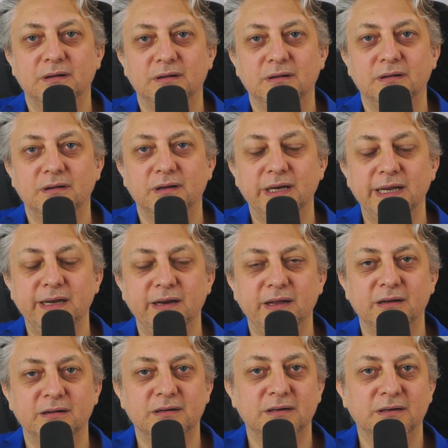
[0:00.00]

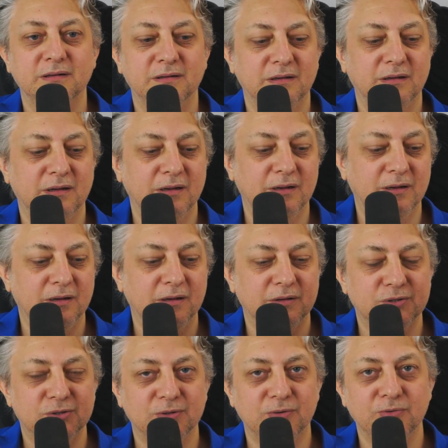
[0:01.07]
linear
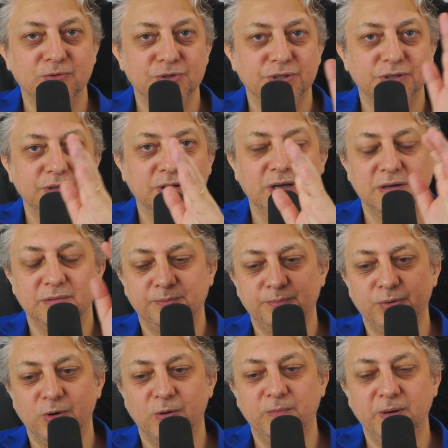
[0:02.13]
solution,
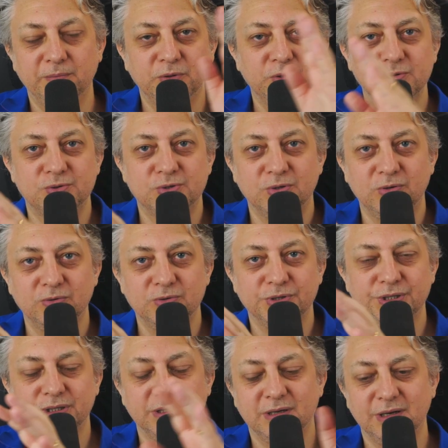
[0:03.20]
problem to solution,
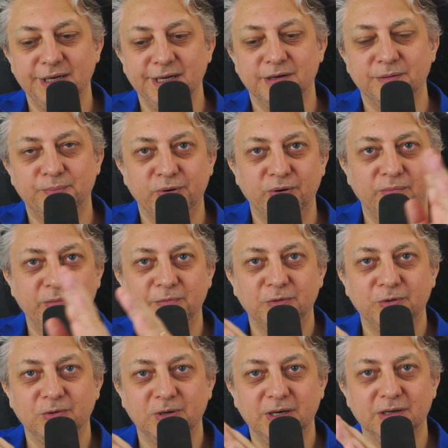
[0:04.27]
clear problem to
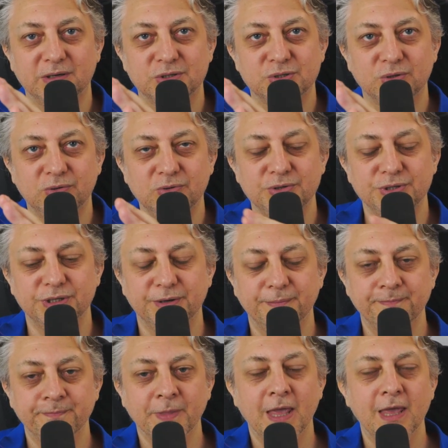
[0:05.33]
clear solution,
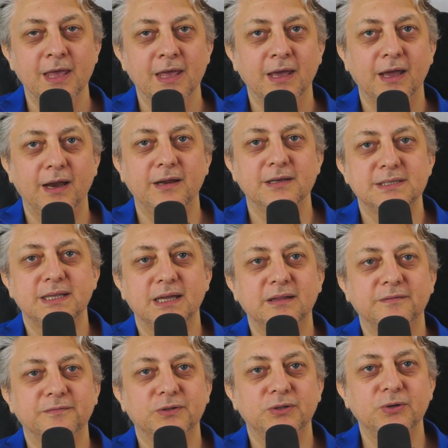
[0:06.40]
And instead
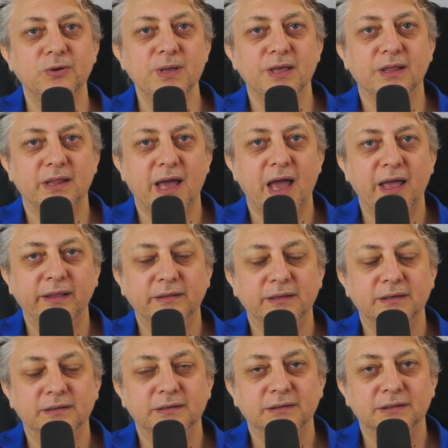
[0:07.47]
of doing that,
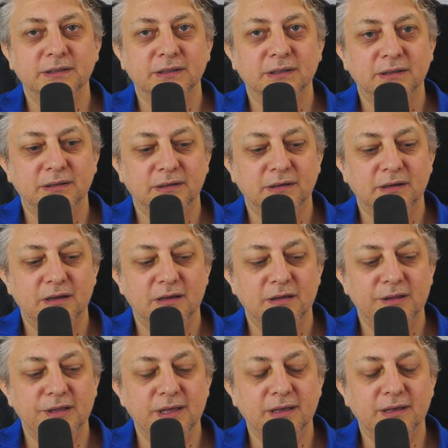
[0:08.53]

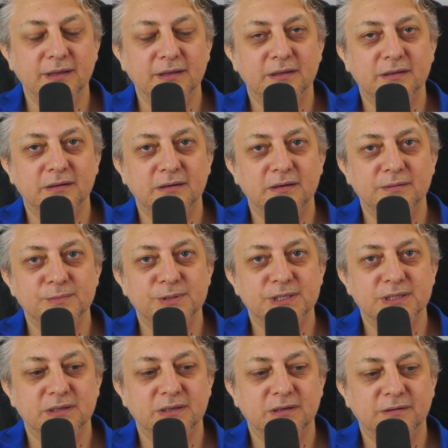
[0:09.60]
think in terms
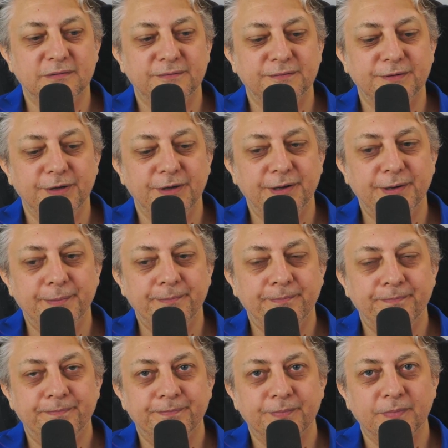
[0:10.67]
of,
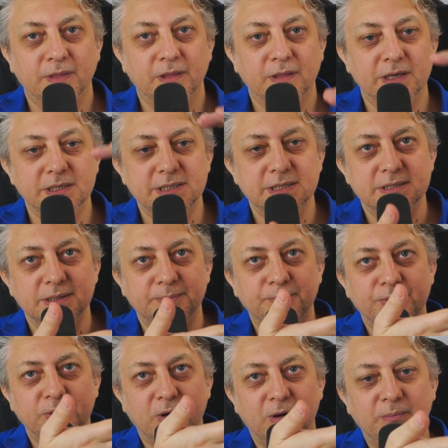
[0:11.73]
this is the
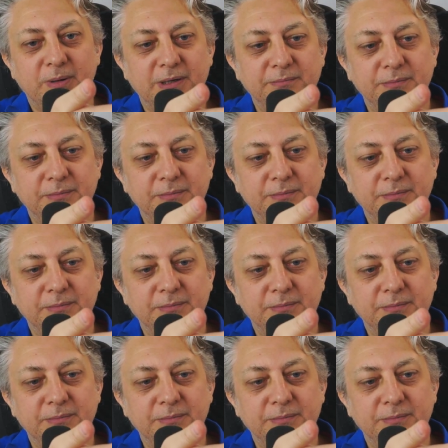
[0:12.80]
problem,